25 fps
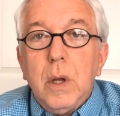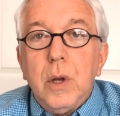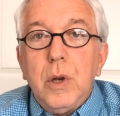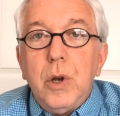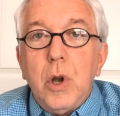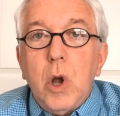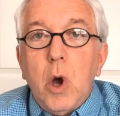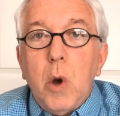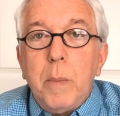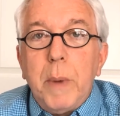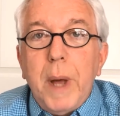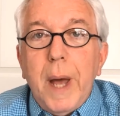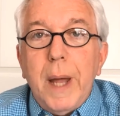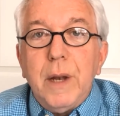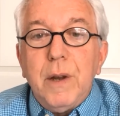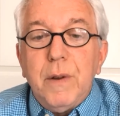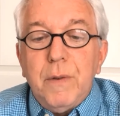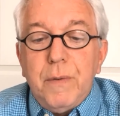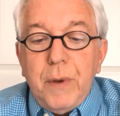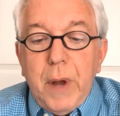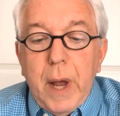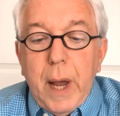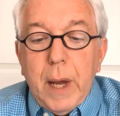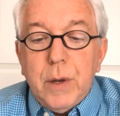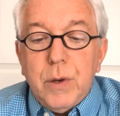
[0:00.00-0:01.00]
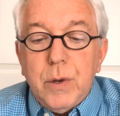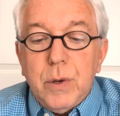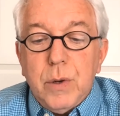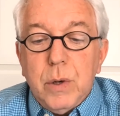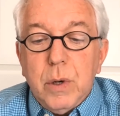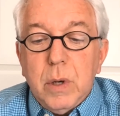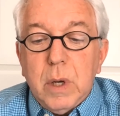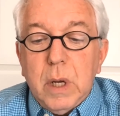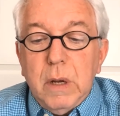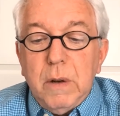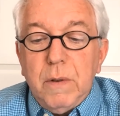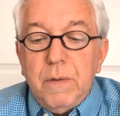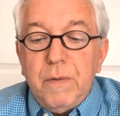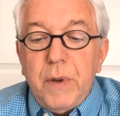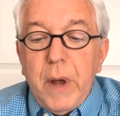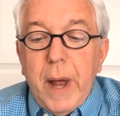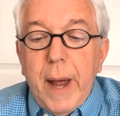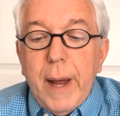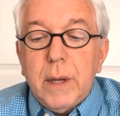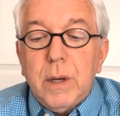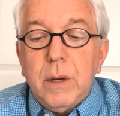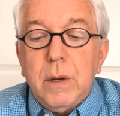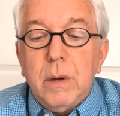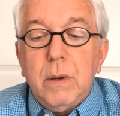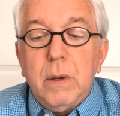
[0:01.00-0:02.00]
No manufacturer can
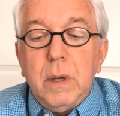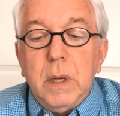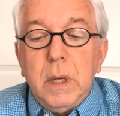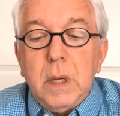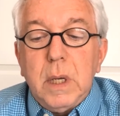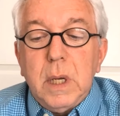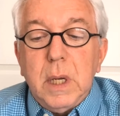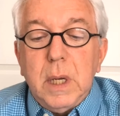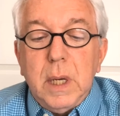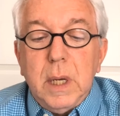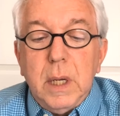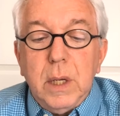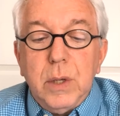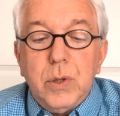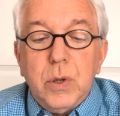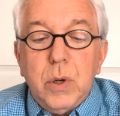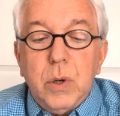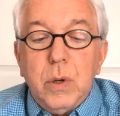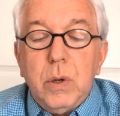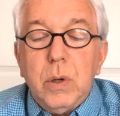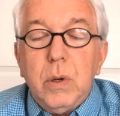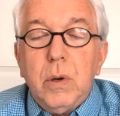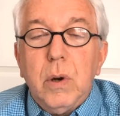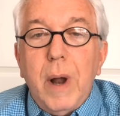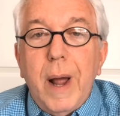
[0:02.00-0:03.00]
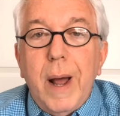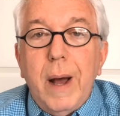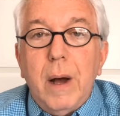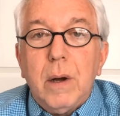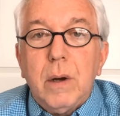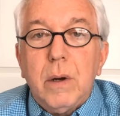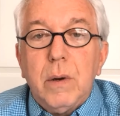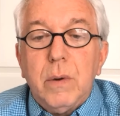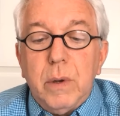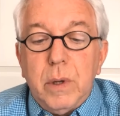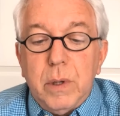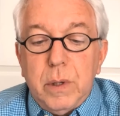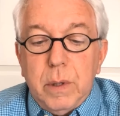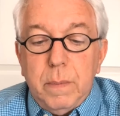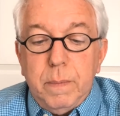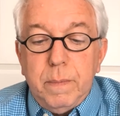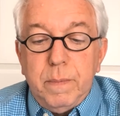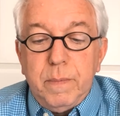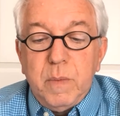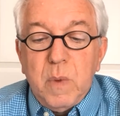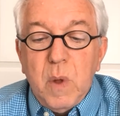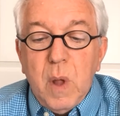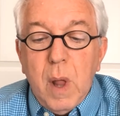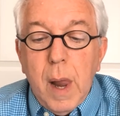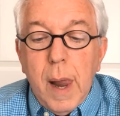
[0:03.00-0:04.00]
factor into his or her
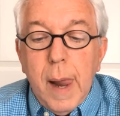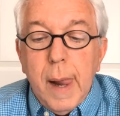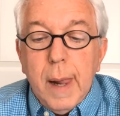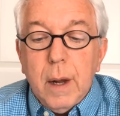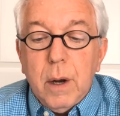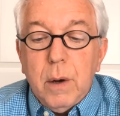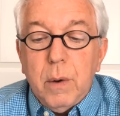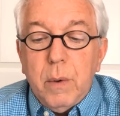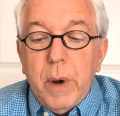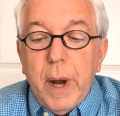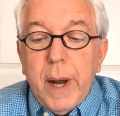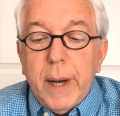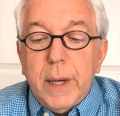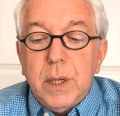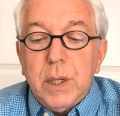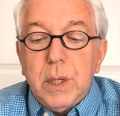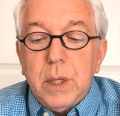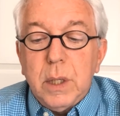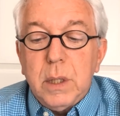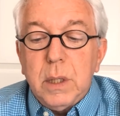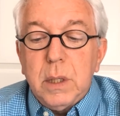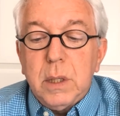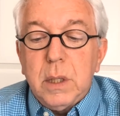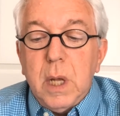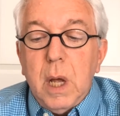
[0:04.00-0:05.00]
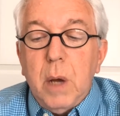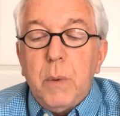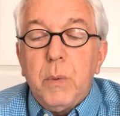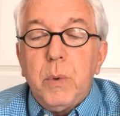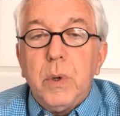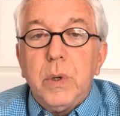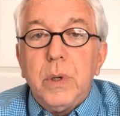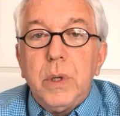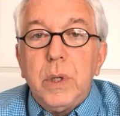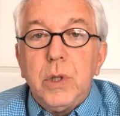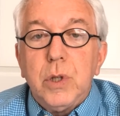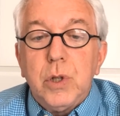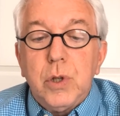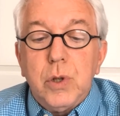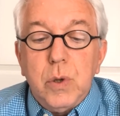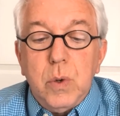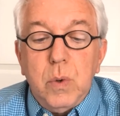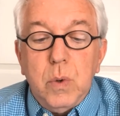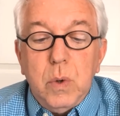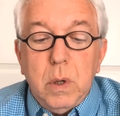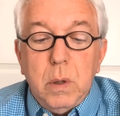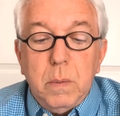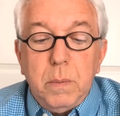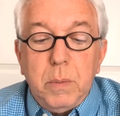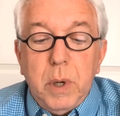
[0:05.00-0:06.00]
algorithm corrections that will
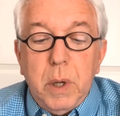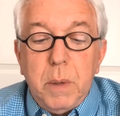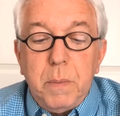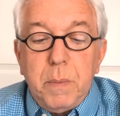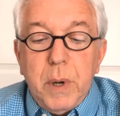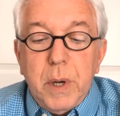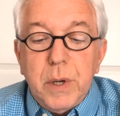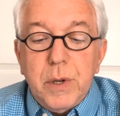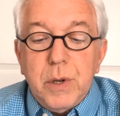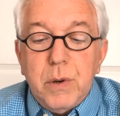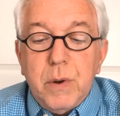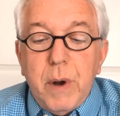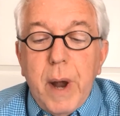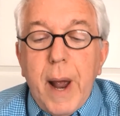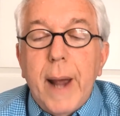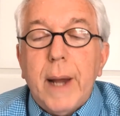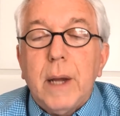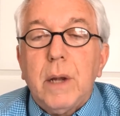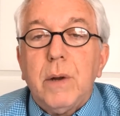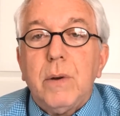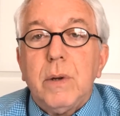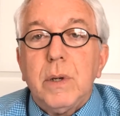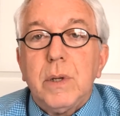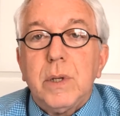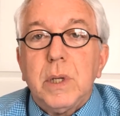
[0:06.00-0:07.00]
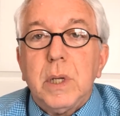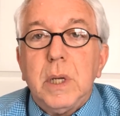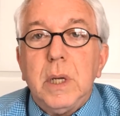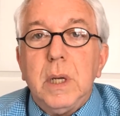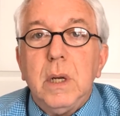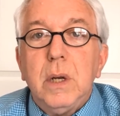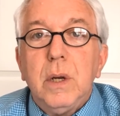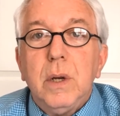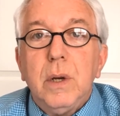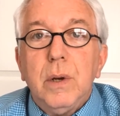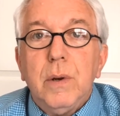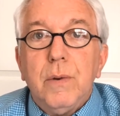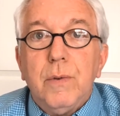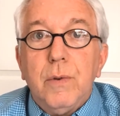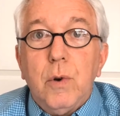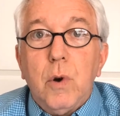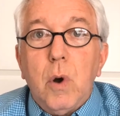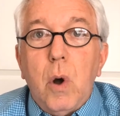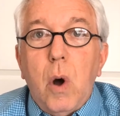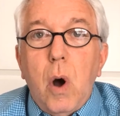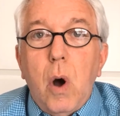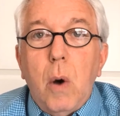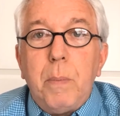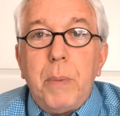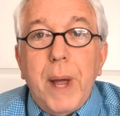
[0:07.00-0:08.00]
ensure blood pressure accuracy for
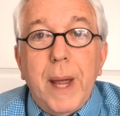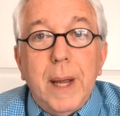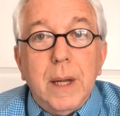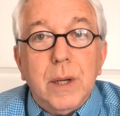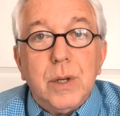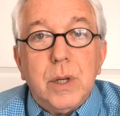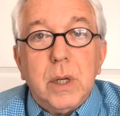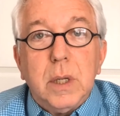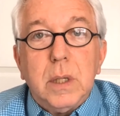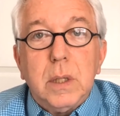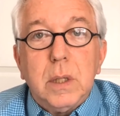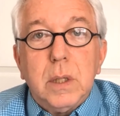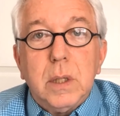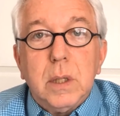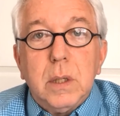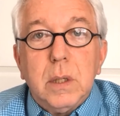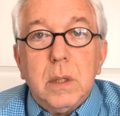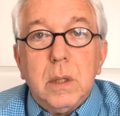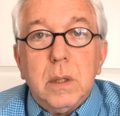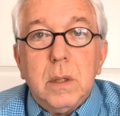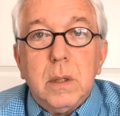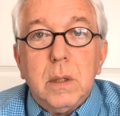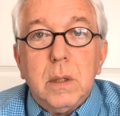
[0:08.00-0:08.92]
all patients.